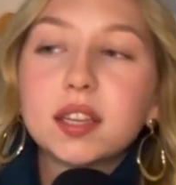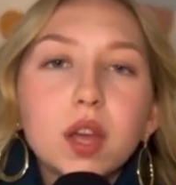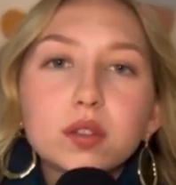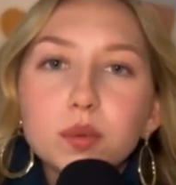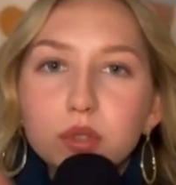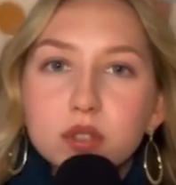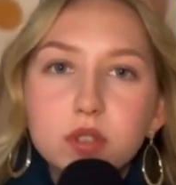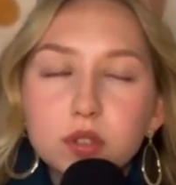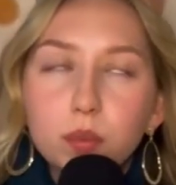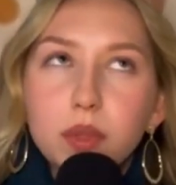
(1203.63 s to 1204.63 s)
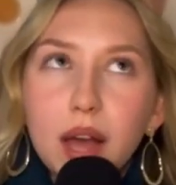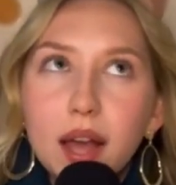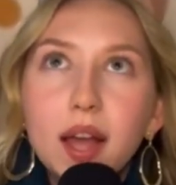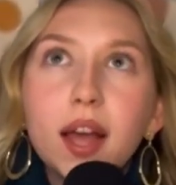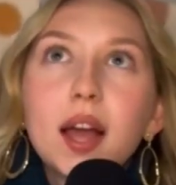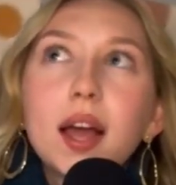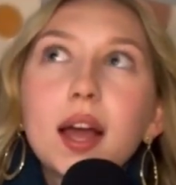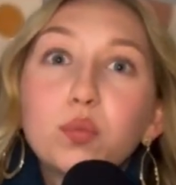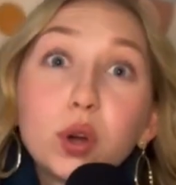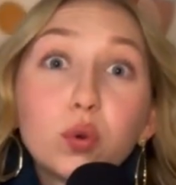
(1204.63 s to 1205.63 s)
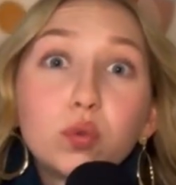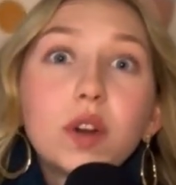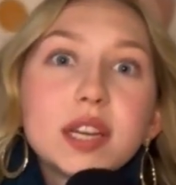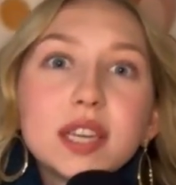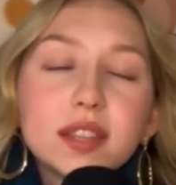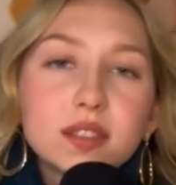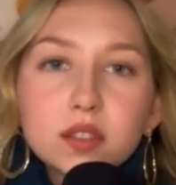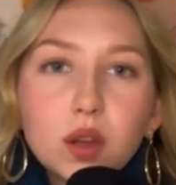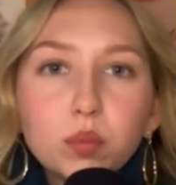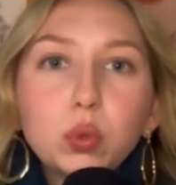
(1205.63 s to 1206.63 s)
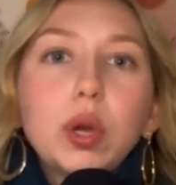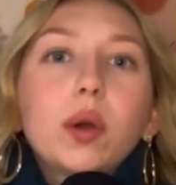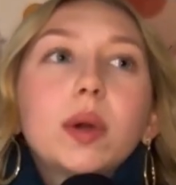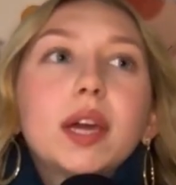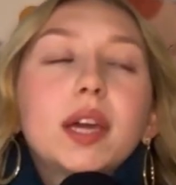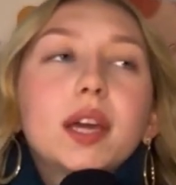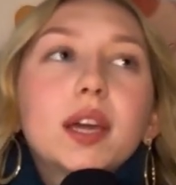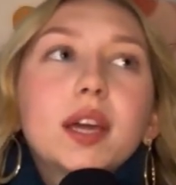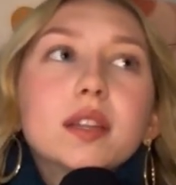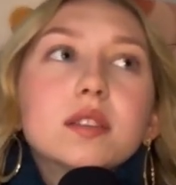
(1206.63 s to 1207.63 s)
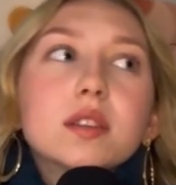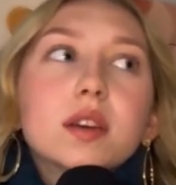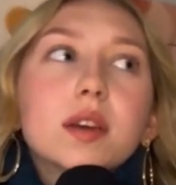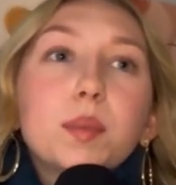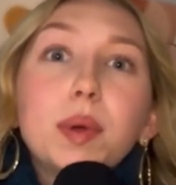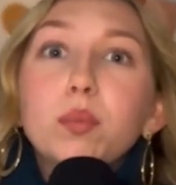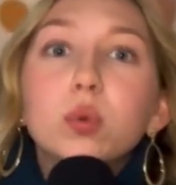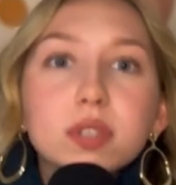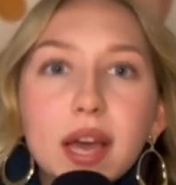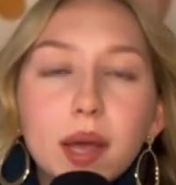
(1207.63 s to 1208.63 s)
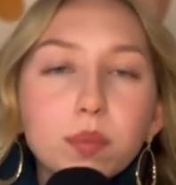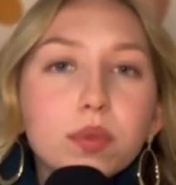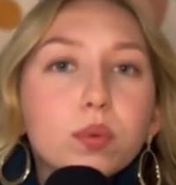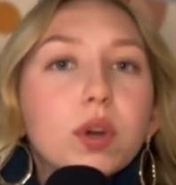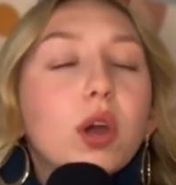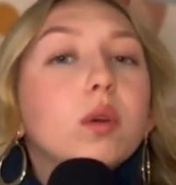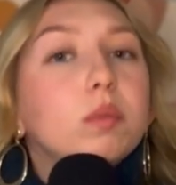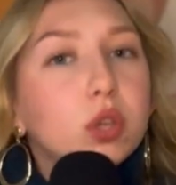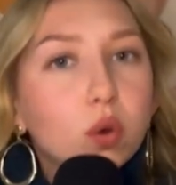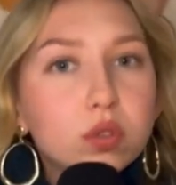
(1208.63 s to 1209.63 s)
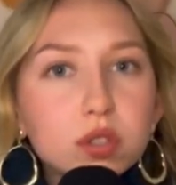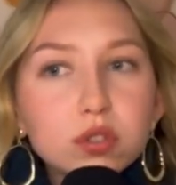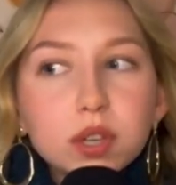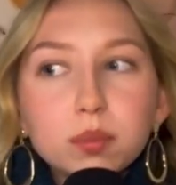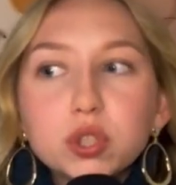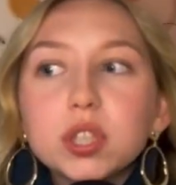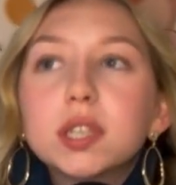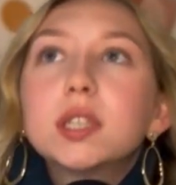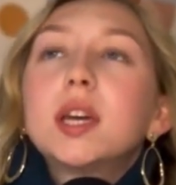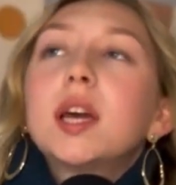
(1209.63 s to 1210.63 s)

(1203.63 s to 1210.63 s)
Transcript: So I'm just going to stop there. We're already in this example going into a bit more depth. We're going beyond description.